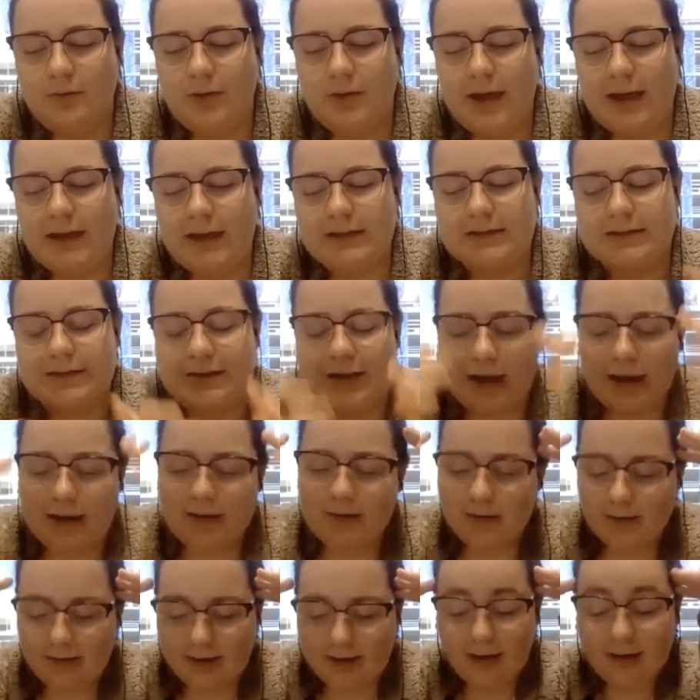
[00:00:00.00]
And
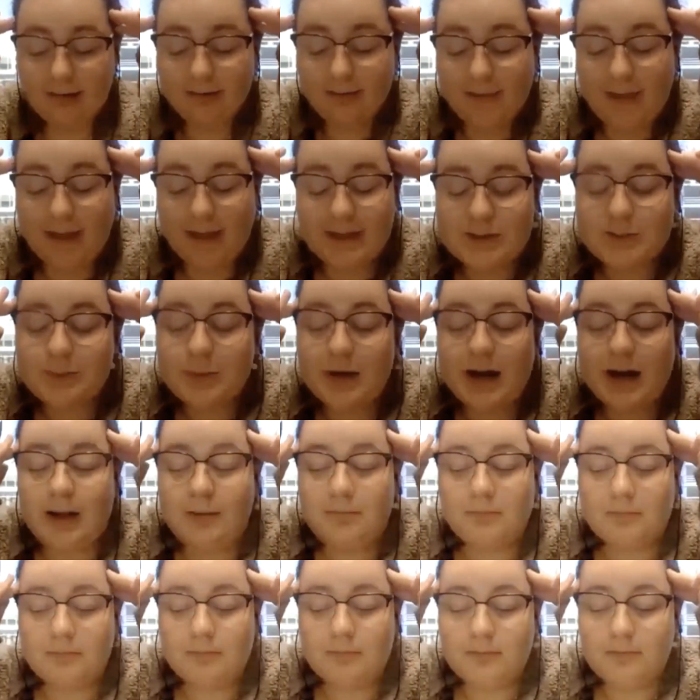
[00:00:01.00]
I, I that's what
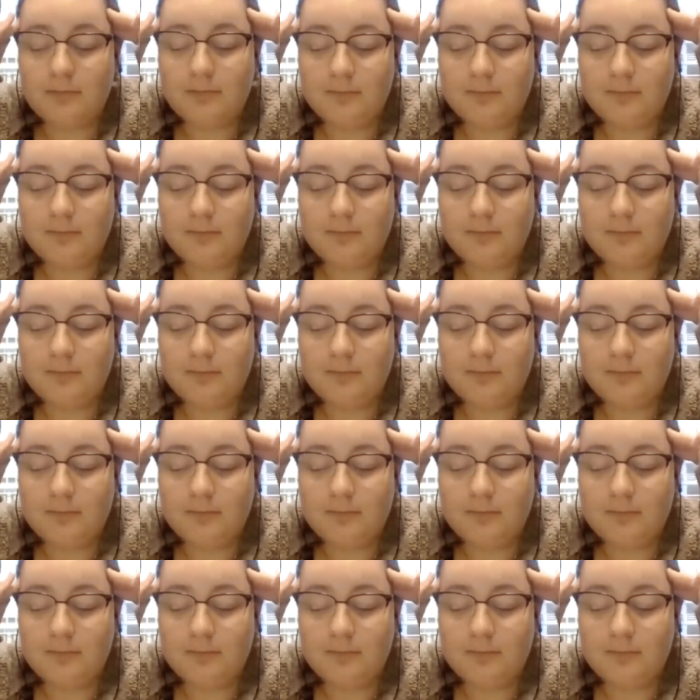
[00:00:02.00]
I'm